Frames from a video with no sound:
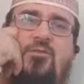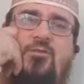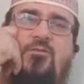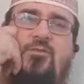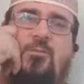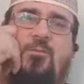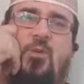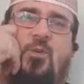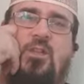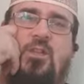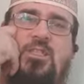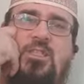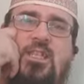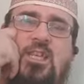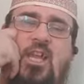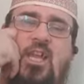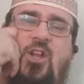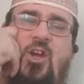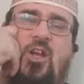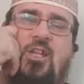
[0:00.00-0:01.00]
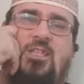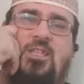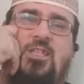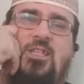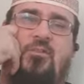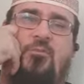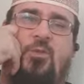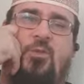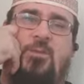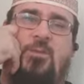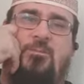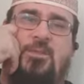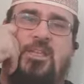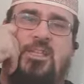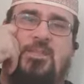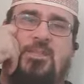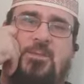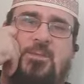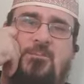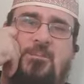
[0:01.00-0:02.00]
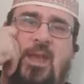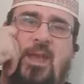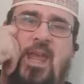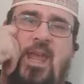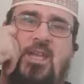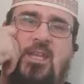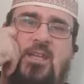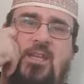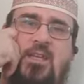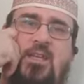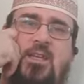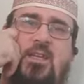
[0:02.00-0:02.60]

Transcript: for, boys to get an idea of what it means to be men.